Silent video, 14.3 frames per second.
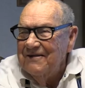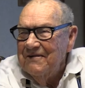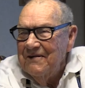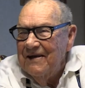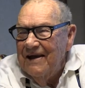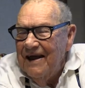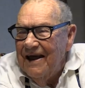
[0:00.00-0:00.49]

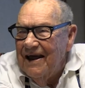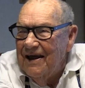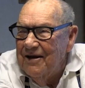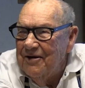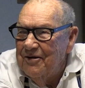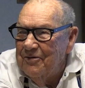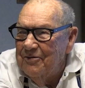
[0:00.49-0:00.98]

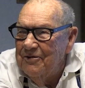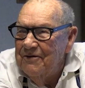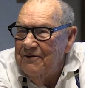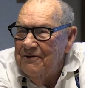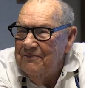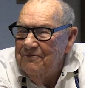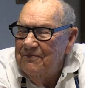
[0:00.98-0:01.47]
Okay, you
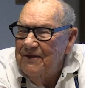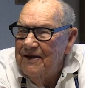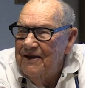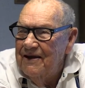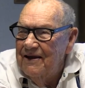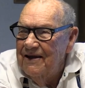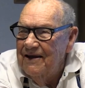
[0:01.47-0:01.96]
you were born
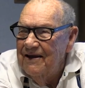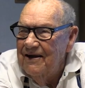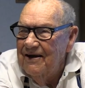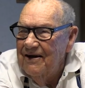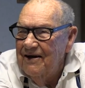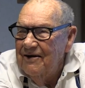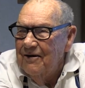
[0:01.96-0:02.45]
at
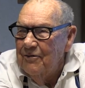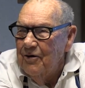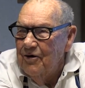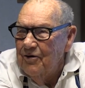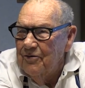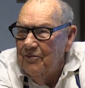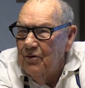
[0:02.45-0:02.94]
home,
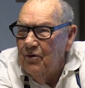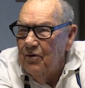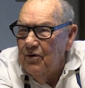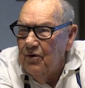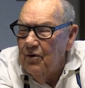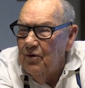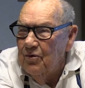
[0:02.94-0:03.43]
I was
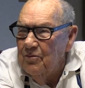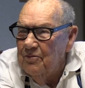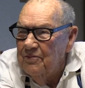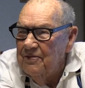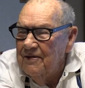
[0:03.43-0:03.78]
born home.